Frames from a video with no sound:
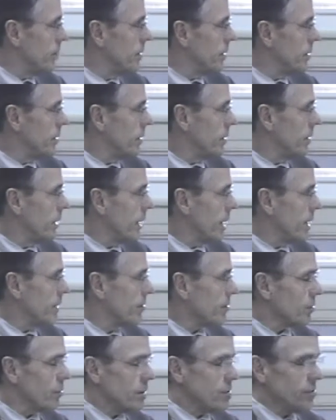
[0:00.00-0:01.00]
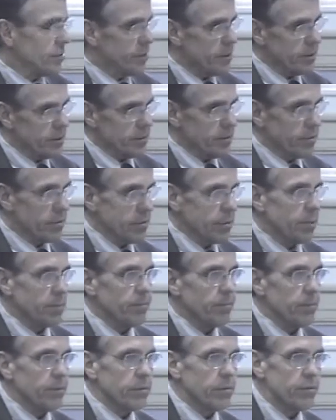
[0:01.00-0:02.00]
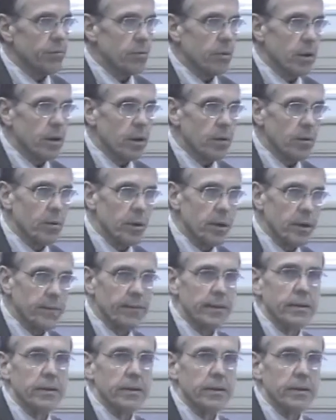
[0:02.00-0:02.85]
you know, ask residents to swallow